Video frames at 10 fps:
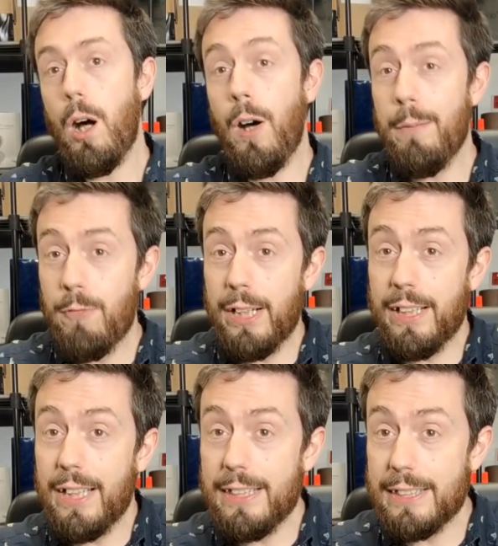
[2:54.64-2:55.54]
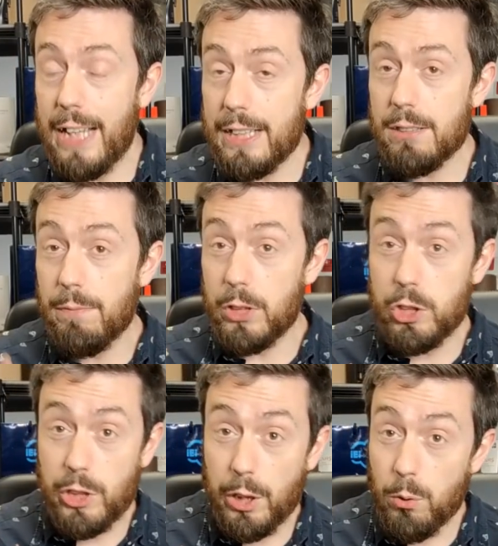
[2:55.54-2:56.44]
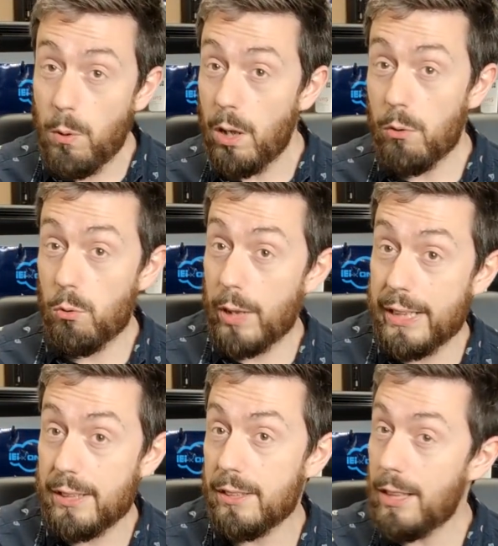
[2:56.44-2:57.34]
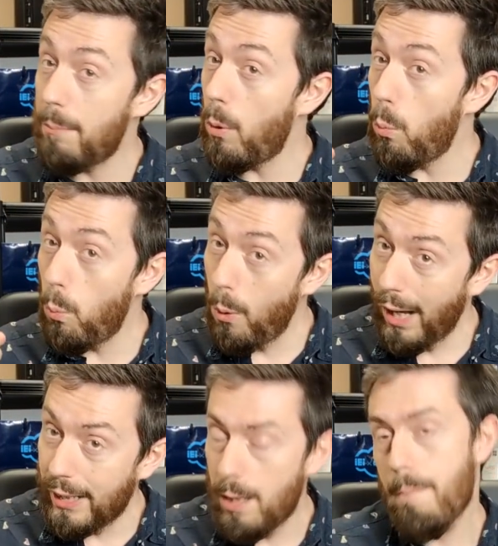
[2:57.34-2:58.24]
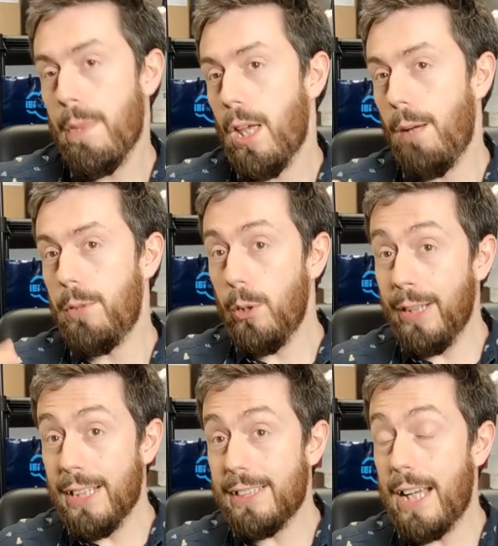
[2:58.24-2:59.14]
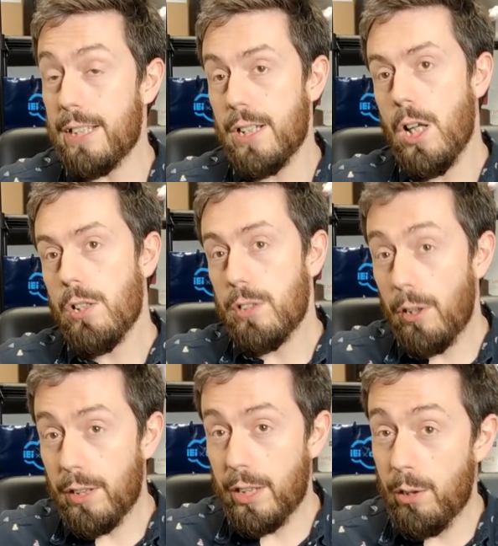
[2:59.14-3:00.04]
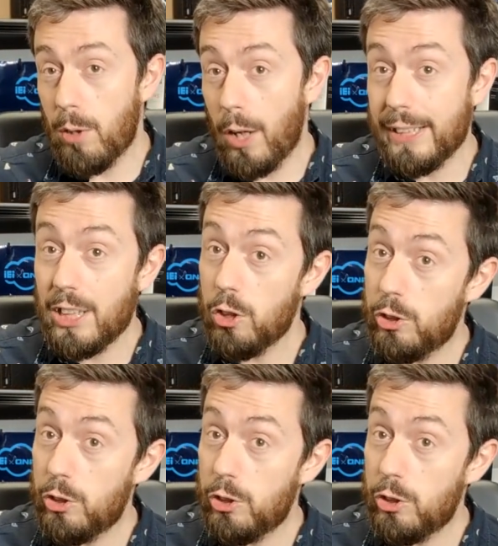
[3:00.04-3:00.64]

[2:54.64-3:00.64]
I'm running these tests for two reasons. Number one, I'm doing this test so that you guys